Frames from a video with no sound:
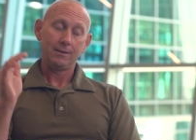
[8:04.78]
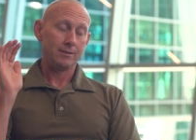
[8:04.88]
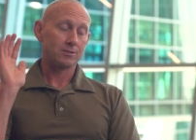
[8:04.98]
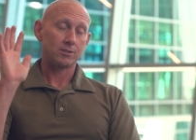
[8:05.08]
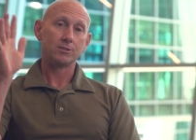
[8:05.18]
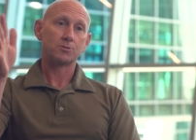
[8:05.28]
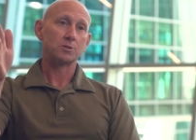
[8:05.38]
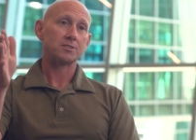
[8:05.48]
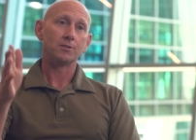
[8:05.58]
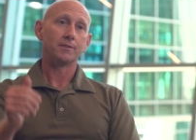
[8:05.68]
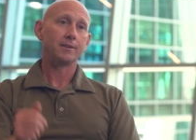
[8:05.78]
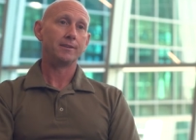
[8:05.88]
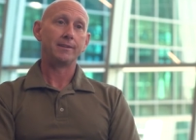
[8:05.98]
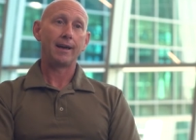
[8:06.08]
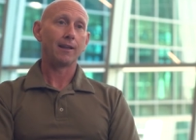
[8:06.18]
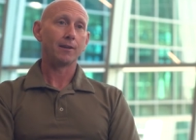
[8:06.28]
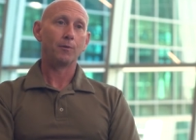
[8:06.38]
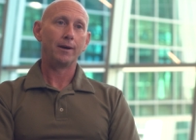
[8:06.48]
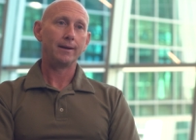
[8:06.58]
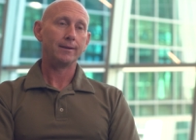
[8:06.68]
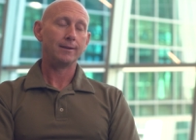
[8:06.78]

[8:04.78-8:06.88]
insurgents were still at the end of the alleyway.